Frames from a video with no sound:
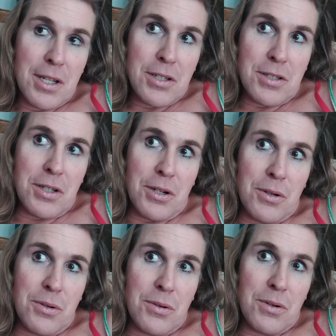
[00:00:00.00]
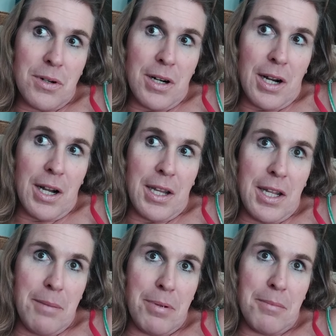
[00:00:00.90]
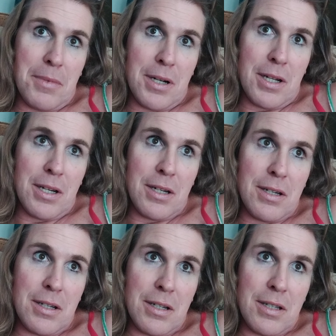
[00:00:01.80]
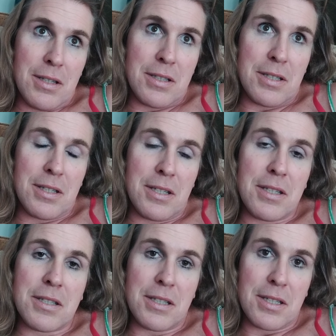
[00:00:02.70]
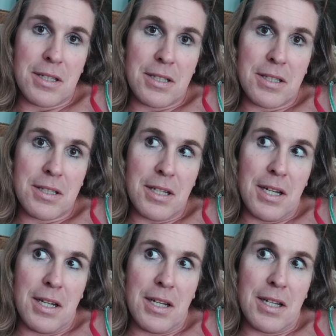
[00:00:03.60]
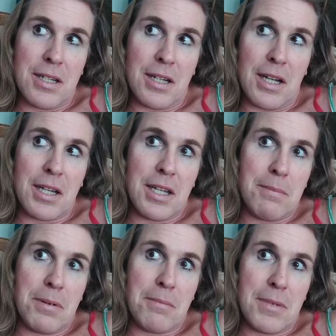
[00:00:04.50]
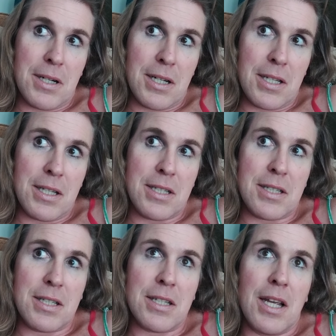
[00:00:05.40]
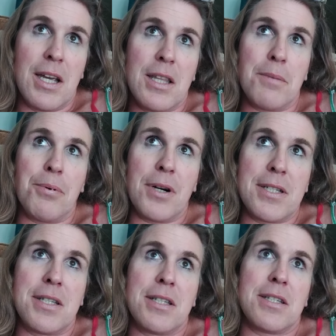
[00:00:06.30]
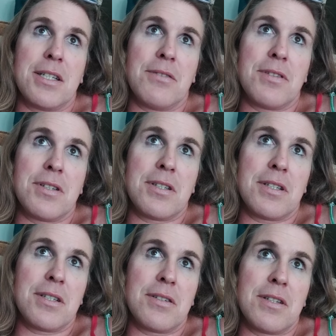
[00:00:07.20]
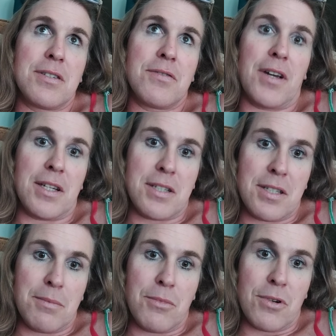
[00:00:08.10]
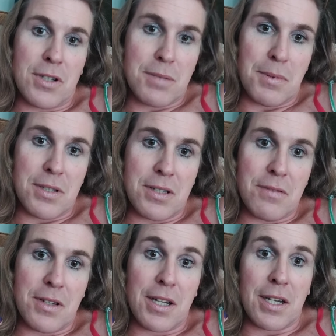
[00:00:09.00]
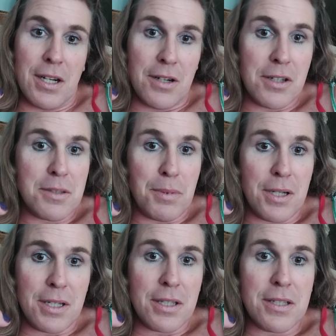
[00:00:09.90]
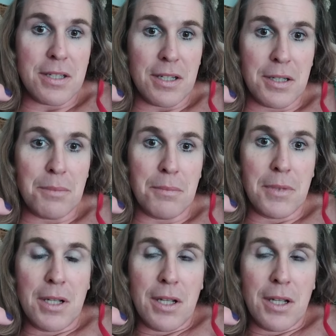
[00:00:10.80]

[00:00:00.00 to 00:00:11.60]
So I keep in mind the statistics and I keep in mind these things. The price of this stuff is is, is vastly more expensive than I care to spend at this time.